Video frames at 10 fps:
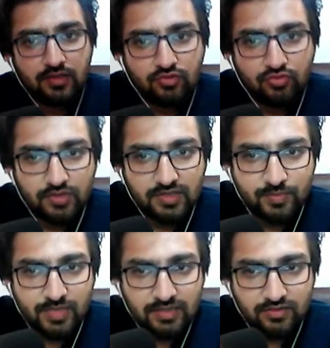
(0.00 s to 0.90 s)
So this
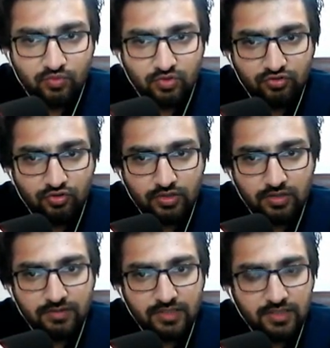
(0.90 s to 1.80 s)
price was not
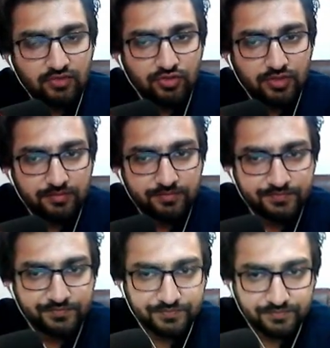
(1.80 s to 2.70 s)
given initially,
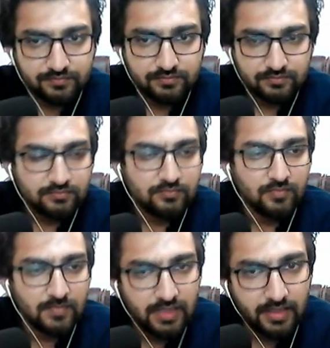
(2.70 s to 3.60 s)

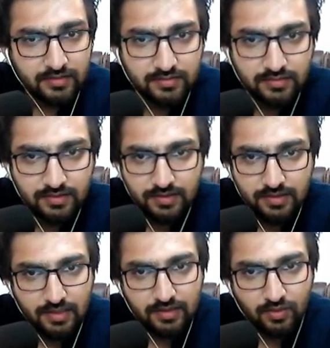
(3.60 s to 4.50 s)
X,
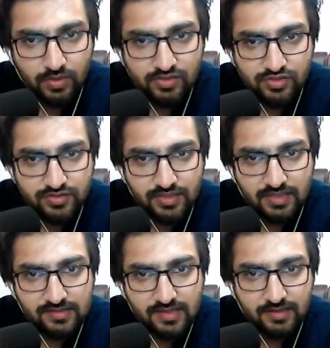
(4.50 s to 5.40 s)
and the question
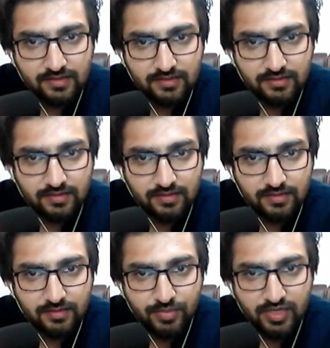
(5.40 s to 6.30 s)
says that
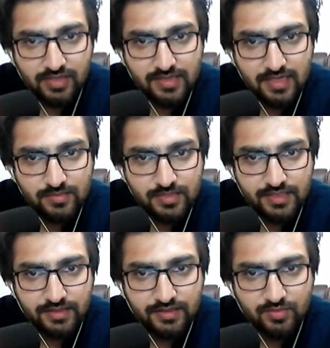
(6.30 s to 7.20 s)
the price has been
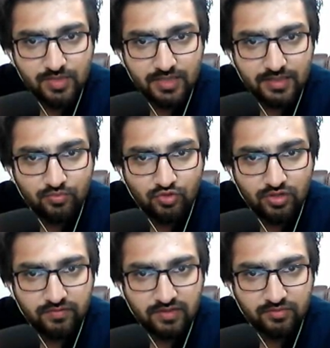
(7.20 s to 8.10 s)
increased by
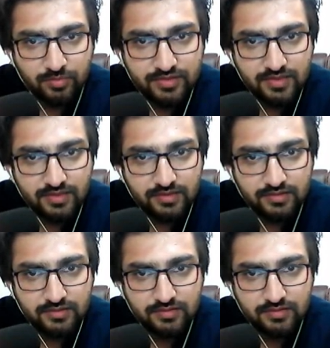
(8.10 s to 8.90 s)
10.5%,